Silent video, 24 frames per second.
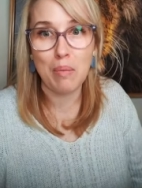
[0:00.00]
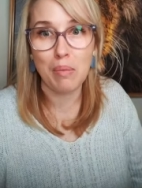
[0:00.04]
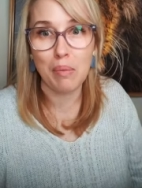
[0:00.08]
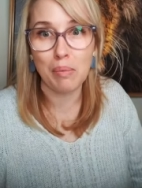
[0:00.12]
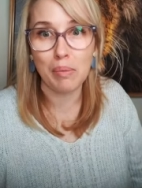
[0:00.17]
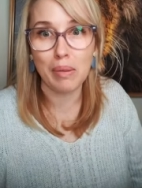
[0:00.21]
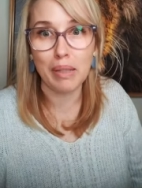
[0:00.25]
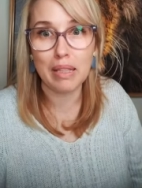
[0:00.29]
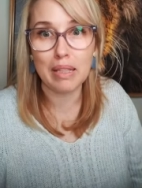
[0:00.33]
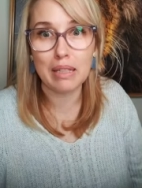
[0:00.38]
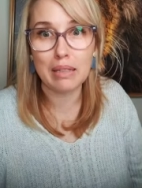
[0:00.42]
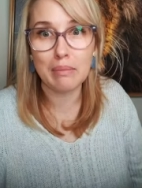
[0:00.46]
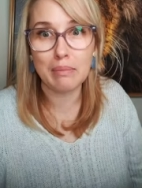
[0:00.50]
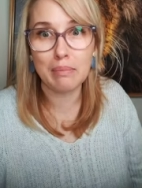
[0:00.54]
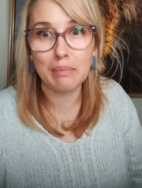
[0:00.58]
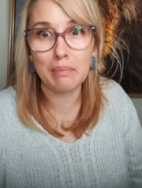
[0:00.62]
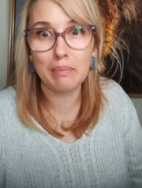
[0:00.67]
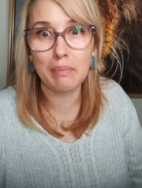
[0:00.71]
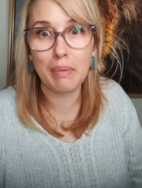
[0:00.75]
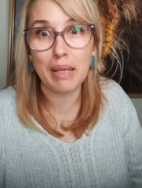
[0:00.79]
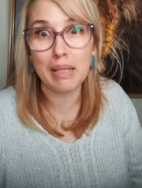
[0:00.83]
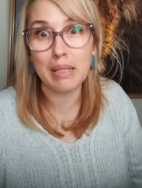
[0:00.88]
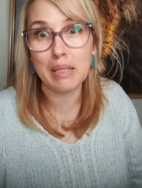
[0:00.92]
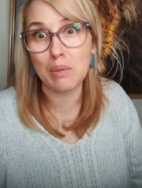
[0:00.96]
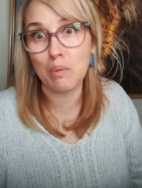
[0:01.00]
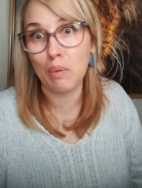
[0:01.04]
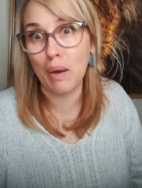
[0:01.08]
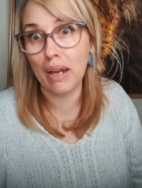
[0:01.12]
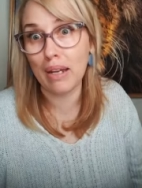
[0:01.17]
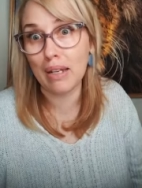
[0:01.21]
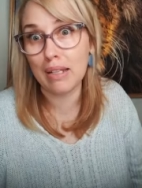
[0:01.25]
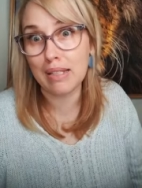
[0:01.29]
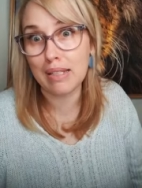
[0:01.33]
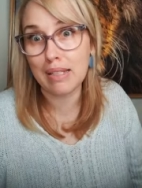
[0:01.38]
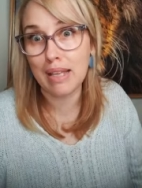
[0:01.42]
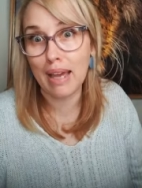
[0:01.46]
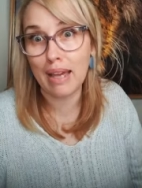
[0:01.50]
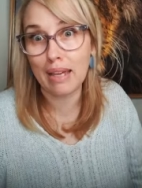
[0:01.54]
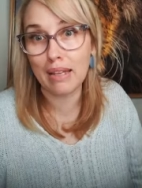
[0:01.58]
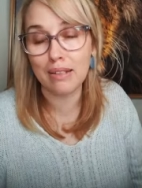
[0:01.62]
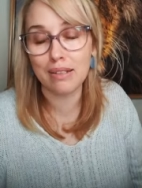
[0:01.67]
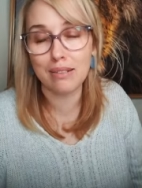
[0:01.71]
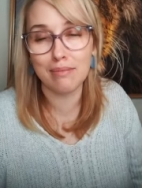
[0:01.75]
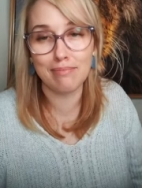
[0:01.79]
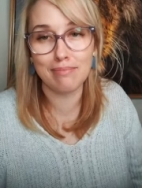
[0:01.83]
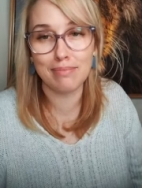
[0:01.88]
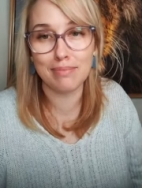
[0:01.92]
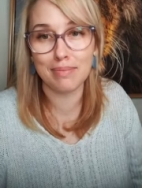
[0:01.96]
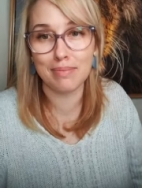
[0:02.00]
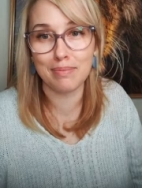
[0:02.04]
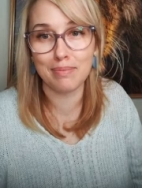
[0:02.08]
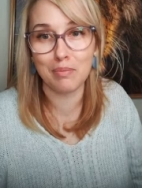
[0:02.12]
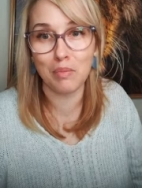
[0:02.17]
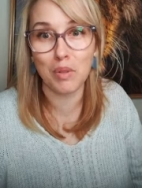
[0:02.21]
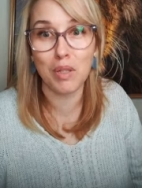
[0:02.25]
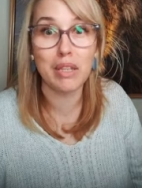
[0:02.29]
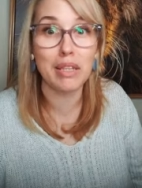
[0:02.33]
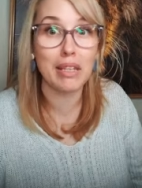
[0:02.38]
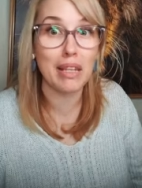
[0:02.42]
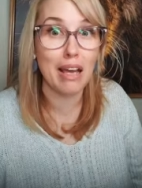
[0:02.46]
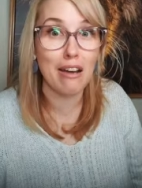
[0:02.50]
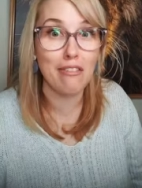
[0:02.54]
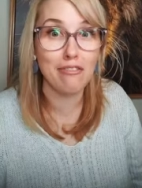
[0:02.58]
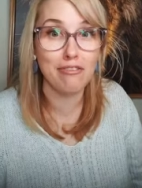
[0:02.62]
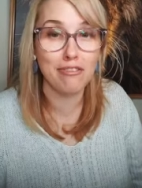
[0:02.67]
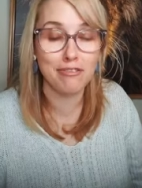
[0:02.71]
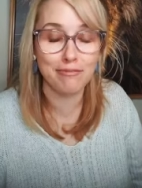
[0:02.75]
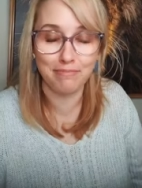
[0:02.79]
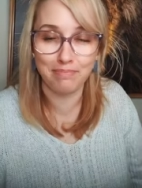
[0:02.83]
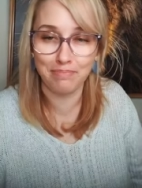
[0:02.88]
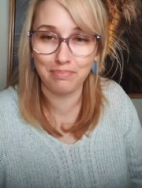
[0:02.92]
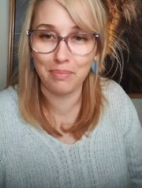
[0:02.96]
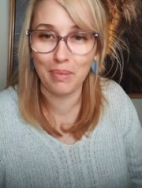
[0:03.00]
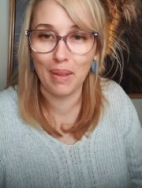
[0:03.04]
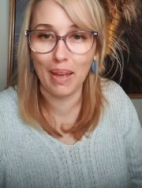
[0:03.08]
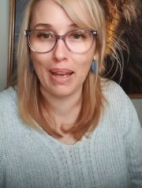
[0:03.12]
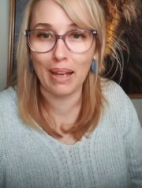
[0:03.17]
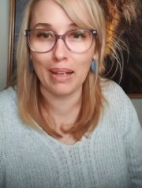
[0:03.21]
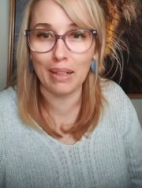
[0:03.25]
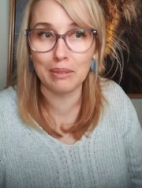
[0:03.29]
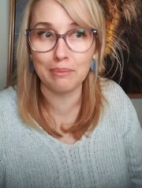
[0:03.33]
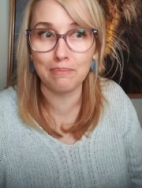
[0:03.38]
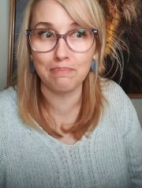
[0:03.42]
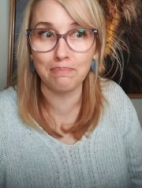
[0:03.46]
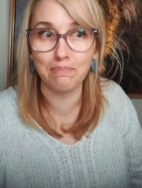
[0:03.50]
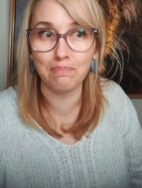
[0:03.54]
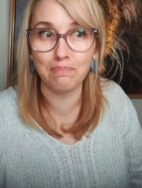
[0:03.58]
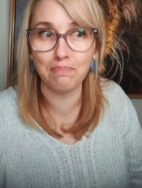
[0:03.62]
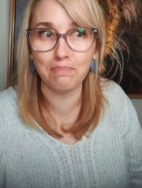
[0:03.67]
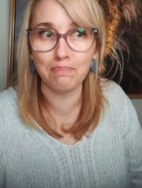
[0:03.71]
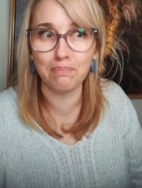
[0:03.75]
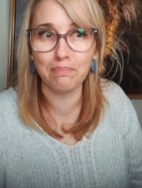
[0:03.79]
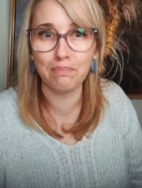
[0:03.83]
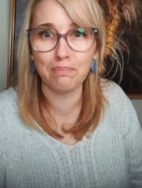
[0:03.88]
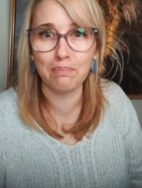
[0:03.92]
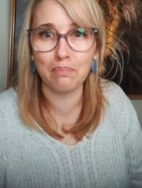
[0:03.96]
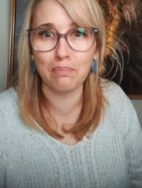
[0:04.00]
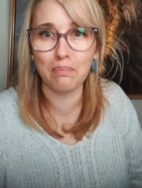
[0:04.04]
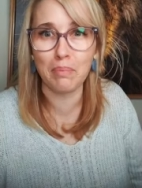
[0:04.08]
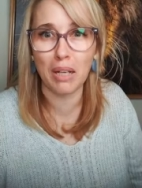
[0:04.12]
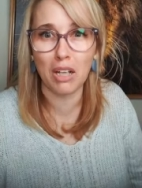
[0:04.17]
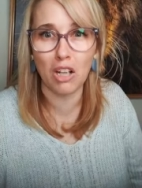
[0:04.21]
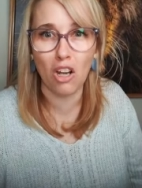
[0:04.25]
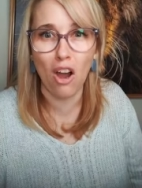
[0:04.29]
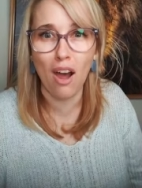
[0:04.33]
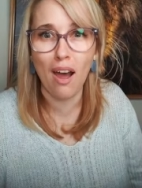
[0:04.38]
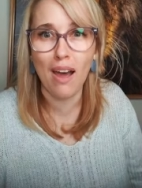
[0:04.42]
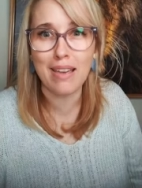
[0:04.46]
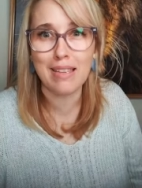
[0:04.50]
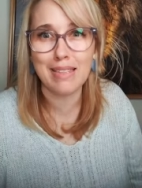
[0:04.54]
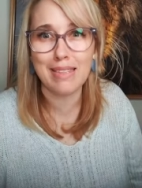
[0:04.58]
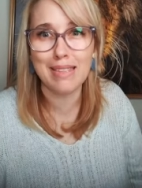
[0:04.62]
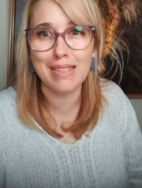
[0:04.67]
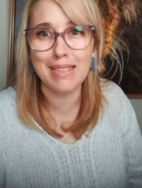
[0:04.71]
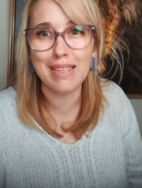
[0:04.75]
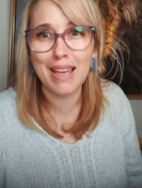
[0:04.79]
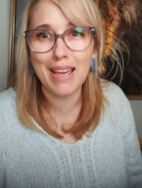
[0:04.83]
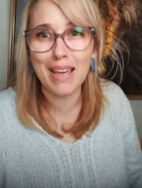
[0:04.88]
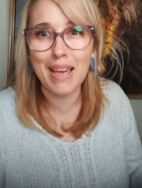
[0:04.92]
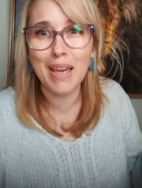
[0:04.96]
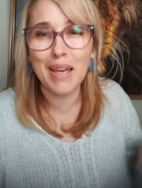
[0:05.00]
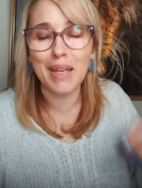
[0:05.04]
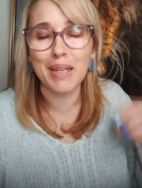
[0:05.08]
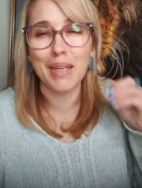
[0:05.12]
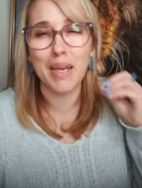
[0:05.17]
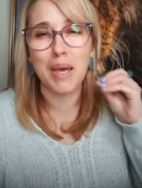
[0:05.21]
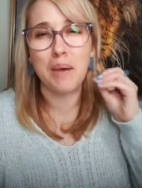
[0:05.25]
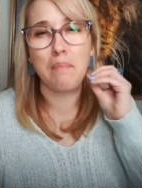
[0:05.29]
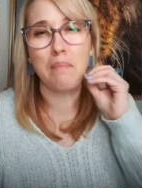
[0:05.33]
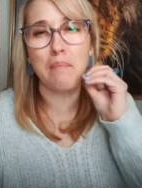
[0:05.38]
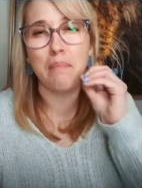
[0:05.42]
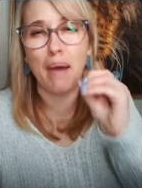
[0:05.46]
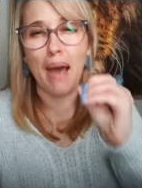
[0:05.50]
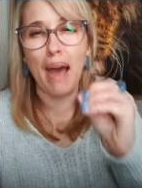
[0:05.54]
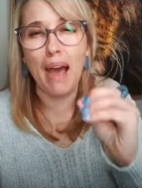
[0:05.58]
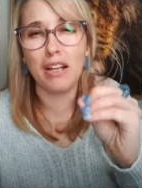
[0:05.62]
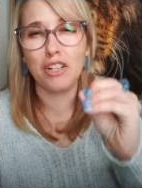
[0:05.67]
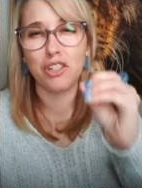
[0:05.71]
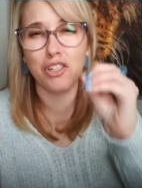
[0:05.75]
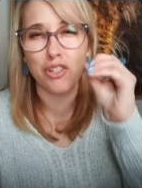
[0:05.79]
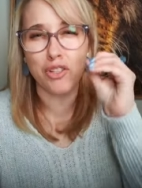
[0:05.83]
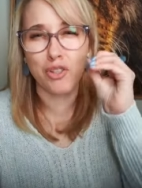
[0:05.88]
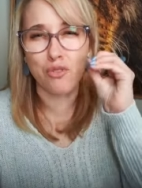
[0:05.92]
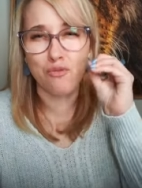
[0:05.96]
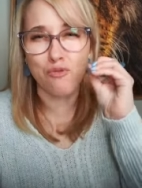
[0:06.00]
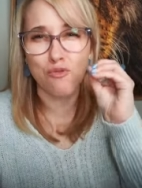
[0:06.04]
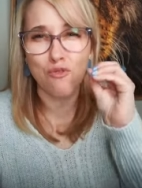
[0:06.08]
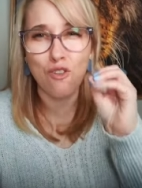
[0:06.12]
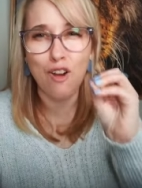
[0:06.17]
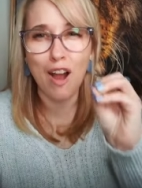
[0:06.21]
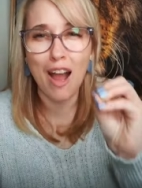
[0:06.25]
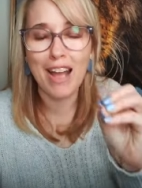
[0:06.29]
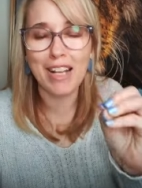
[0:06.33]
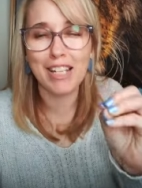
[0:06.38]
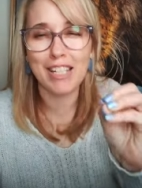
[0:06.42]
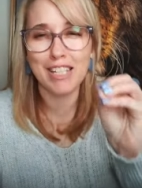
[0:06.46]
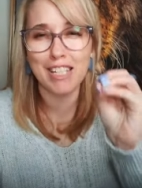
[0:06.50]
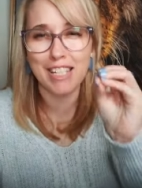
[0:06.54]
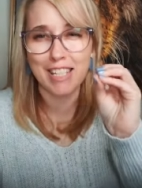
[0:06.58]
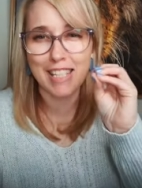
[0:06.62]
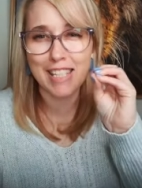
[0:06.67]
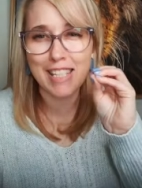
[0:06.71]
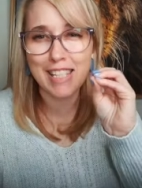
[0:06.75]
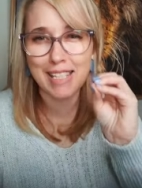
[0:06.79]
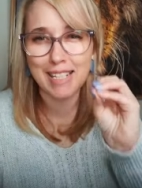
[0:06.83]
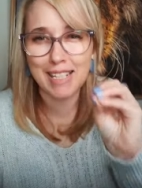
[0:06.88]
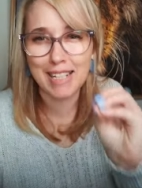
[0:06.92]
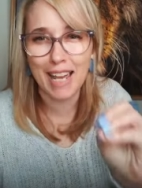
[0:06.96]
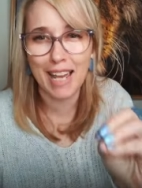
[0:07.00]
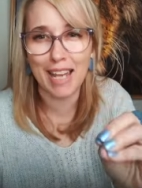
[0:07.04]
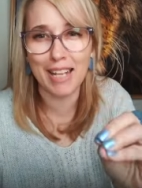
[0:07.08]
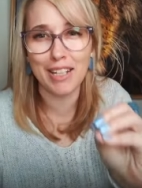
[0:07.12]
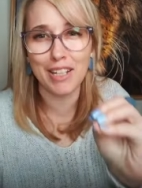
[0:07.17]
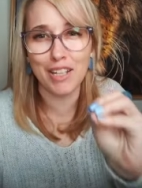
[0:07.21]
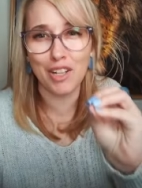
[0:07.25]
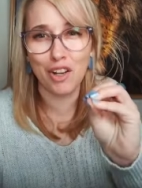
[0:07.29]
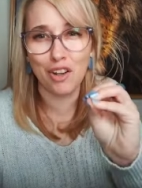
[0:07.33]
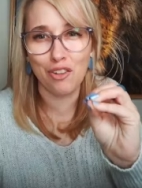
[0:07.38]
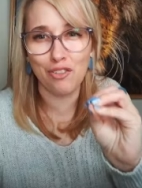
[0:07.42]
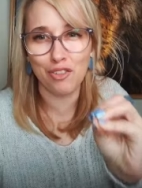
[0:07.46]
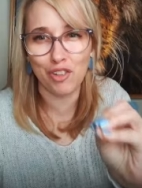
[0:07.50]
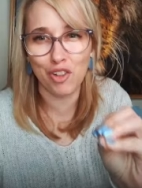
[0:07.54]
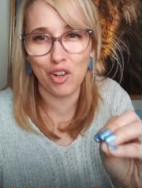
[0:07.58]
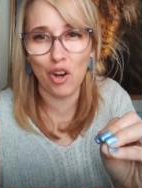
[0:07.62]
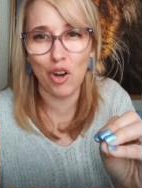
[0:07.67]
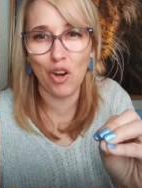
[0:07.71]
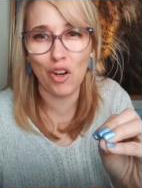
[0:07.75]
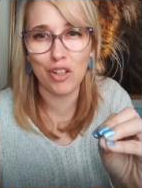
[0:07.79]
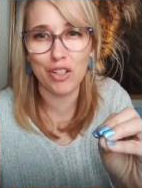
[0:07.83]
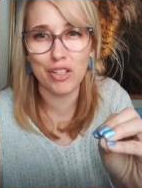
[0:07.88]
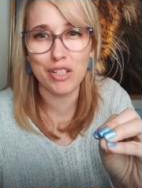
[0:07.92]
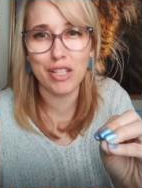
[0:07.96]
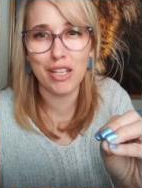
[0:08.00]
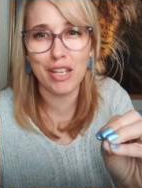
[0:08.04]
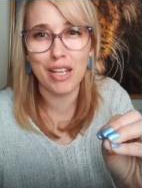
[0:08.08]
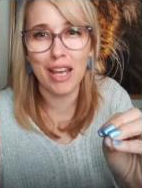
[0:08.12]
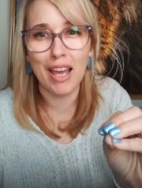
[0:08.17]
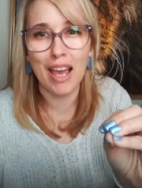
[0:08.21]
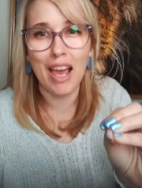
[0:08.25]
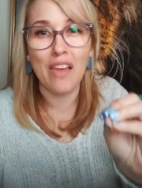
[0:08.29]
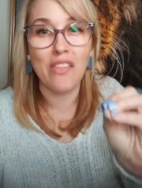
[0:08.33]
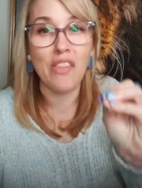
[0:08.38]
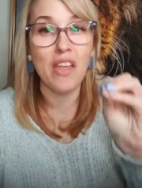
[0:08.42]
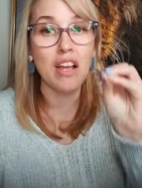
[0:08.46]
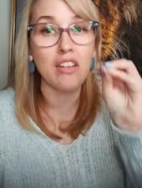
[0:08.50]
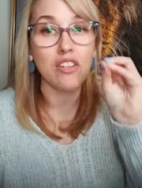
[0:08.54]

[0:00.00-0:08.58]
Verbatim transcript: is probably the best way to say it with love. Um, but guys, get back to the righteous standard of God.